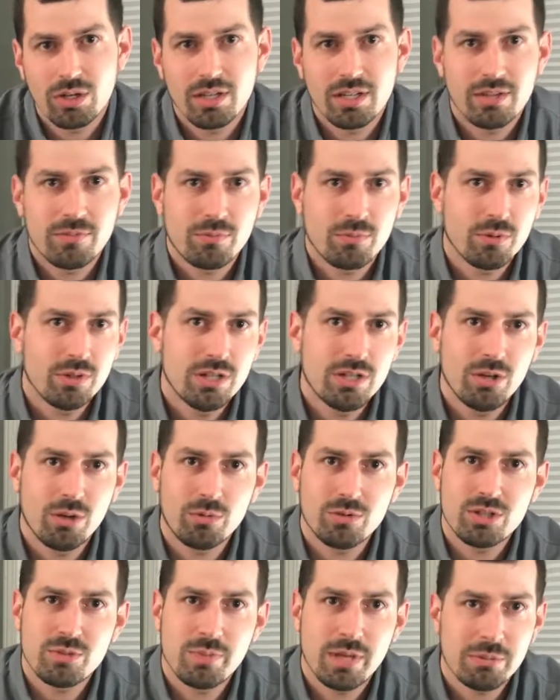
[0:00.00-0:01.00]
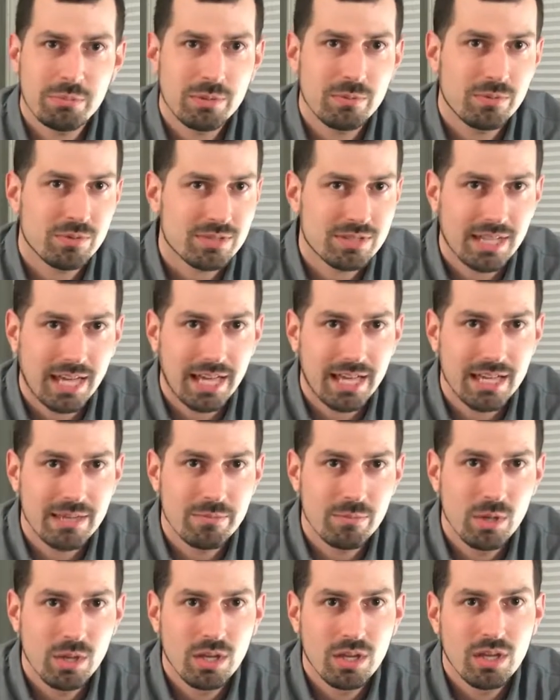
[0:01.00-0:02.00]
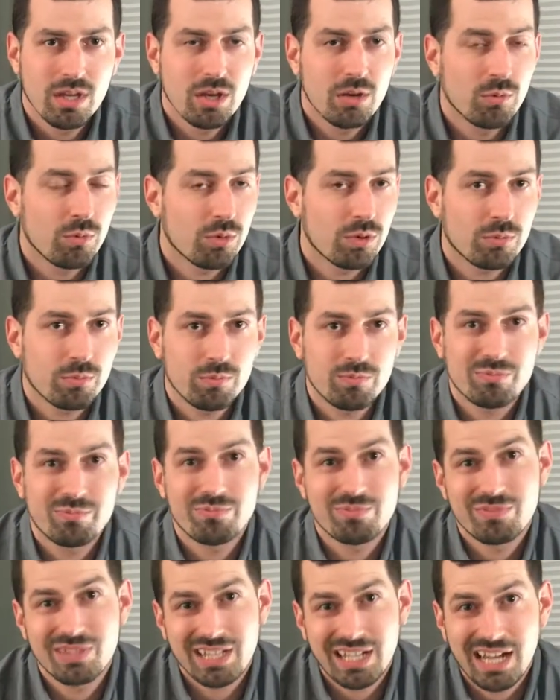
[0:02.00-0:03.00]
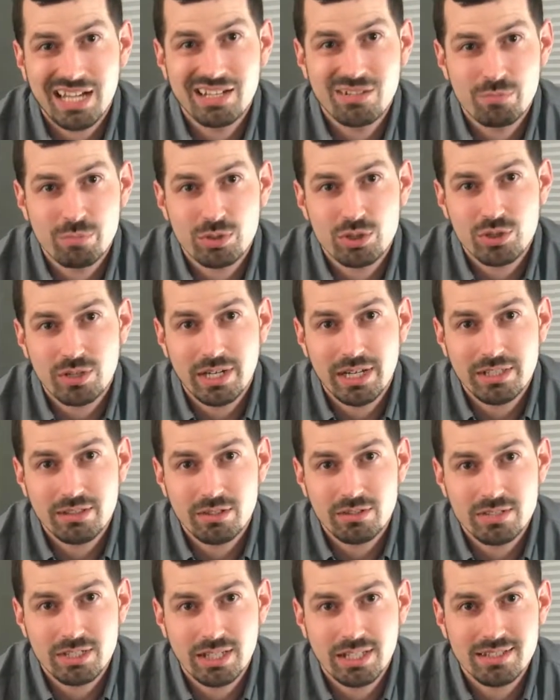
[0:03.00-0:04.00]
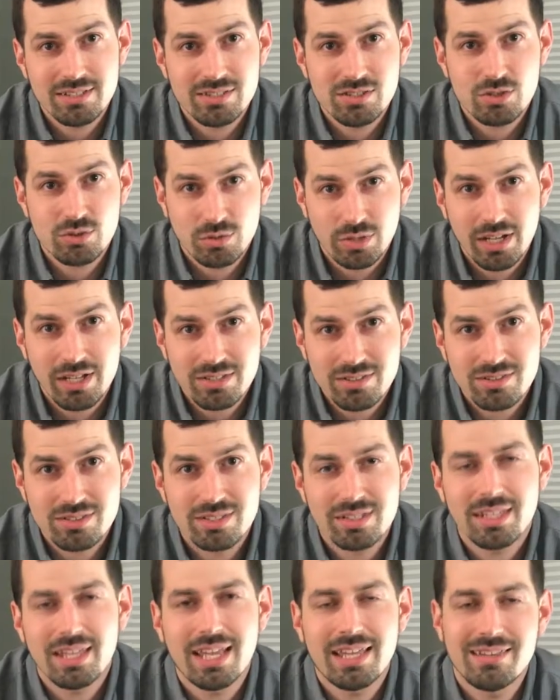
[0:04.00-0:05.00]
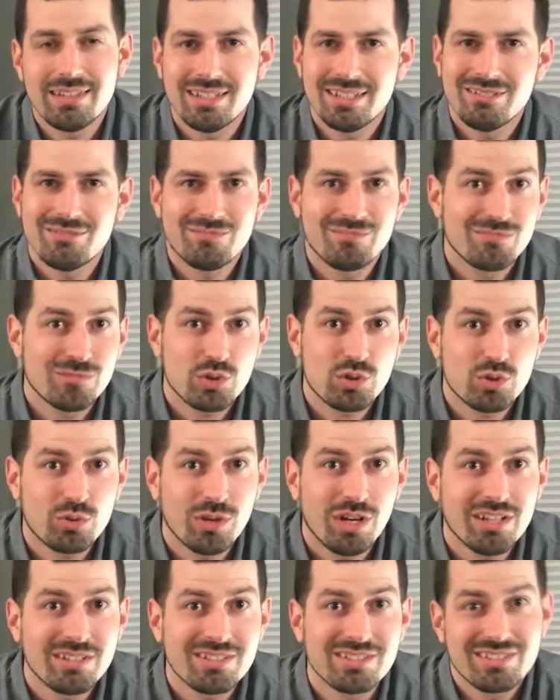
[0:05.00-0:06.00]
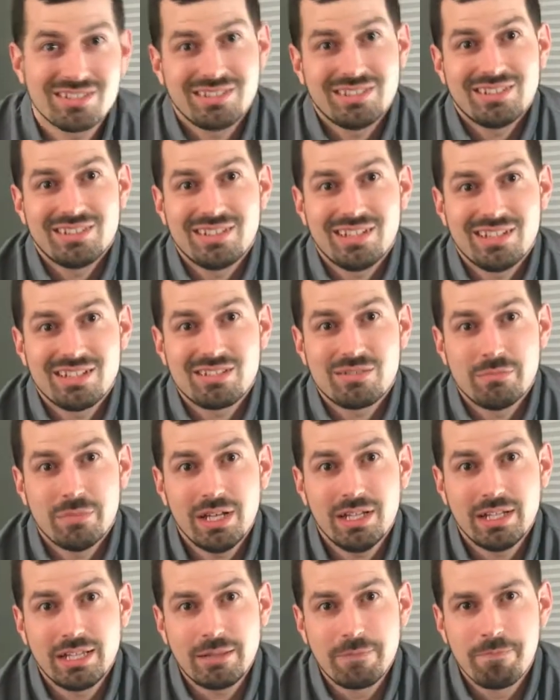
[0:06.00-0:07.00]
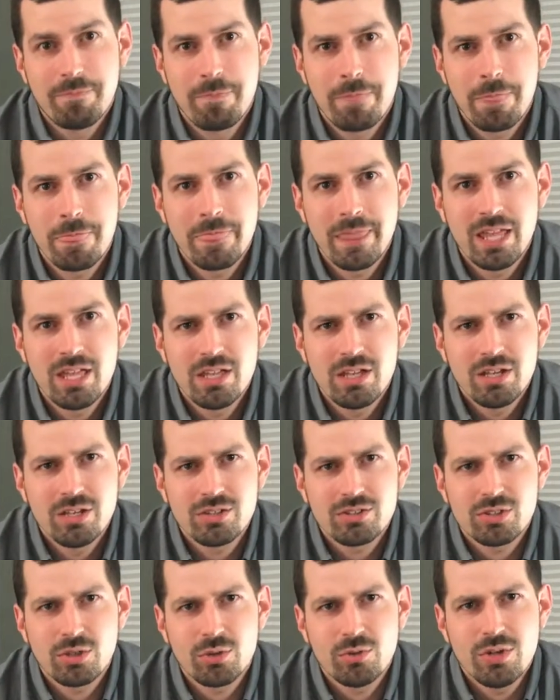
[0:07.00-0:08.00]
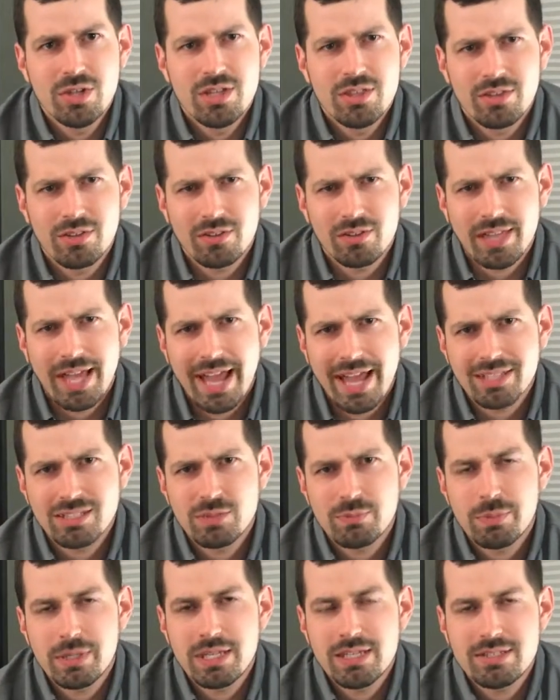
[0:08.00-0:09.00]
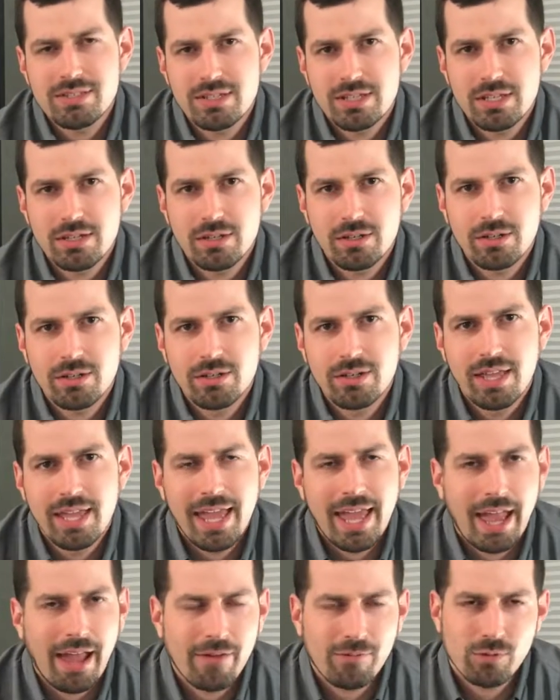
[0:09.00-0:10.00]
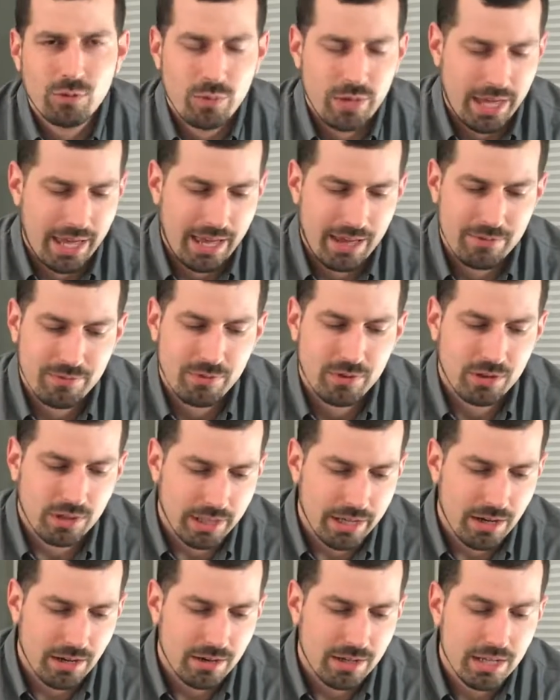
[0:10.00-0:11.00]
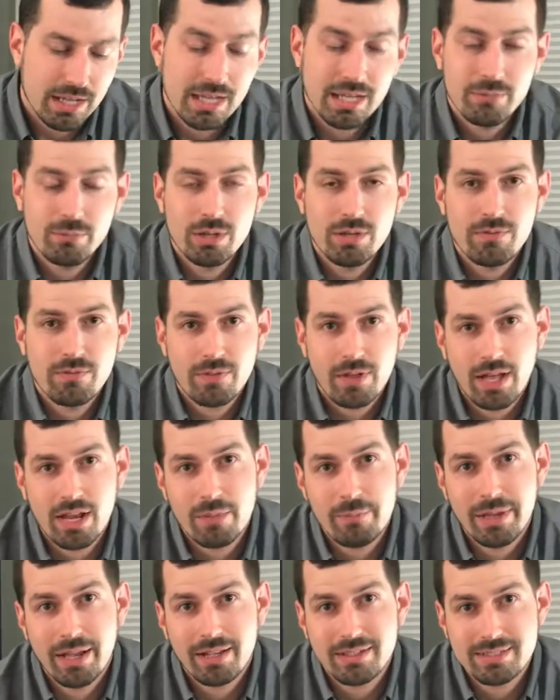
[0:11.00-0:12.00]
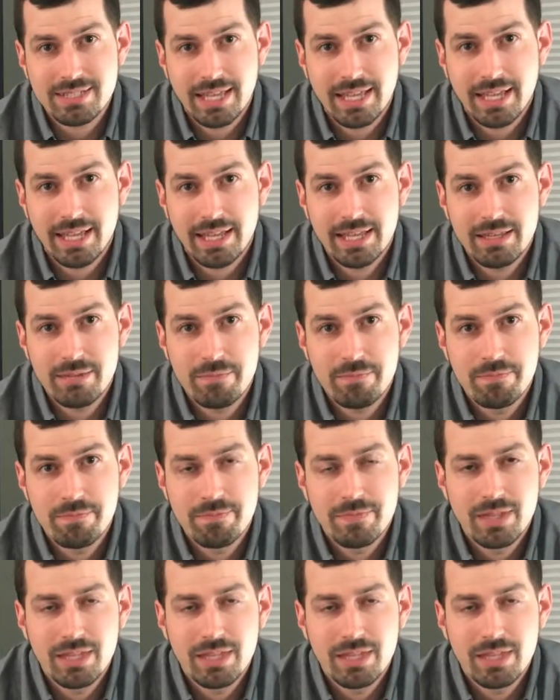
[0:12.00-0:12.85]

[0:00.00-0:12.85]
If we don't respect people's time, we're kind of portraying their trust, and then trust is money. So the last piece here, after we have clarity and we've thought about time,